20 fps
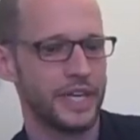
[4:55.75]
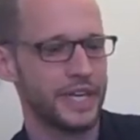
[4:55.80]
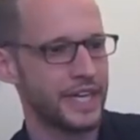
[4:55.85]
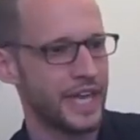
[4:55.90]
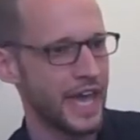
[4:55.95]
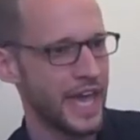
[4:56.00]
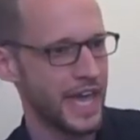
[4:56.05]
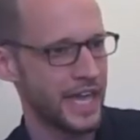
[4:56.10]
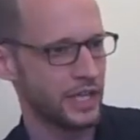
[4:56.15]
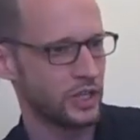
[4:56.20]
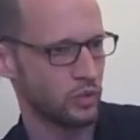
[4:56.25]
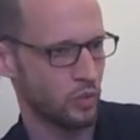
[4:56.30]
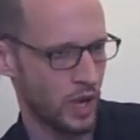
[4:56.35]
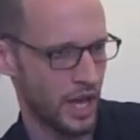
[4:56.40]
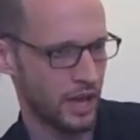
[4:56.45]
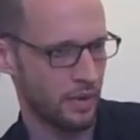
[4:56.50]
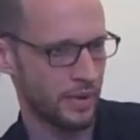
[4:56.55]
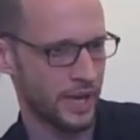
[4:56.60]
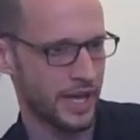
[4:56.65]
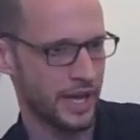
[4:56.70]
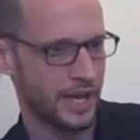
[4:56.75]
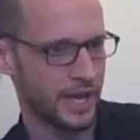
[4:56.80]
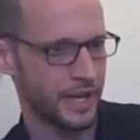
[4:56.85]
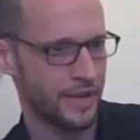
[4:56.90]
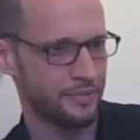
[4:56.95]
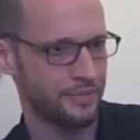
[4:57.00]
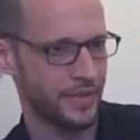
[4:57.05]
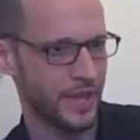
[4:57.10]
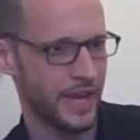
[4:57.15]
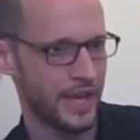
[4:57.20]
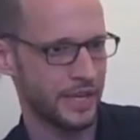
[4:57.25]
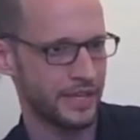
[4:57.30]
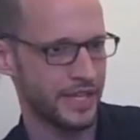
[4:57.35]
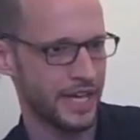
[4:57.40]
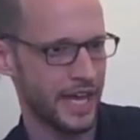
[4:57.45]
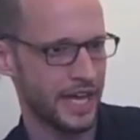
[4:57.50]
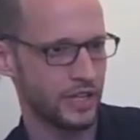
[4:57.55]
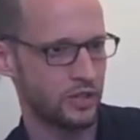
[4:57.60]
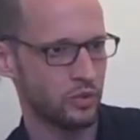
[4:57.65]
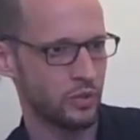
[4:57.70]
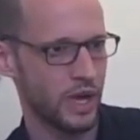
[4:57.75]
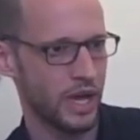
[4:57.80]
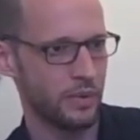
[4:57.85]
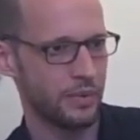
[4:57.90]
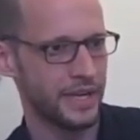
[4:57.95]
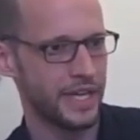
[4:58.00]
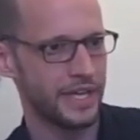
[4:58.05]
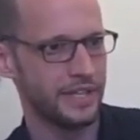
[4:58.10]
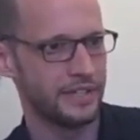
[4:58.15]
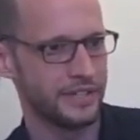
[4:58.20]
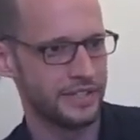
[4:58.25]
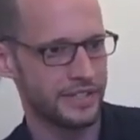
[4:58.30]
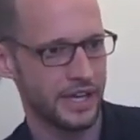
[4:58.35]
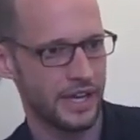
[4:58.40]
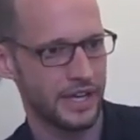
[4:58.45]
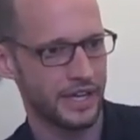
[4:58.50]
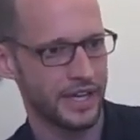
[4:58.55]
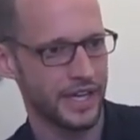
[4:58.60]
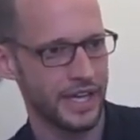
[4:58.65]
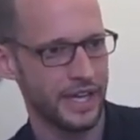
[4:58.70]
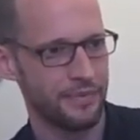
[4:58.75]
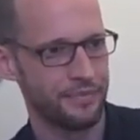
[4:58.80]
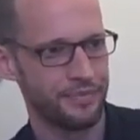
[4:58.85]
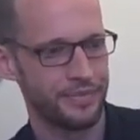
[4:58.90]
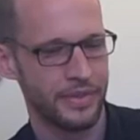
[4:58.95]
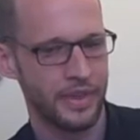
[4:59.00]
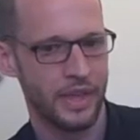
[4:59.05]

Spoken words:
gauge where we are and gauge where we need to target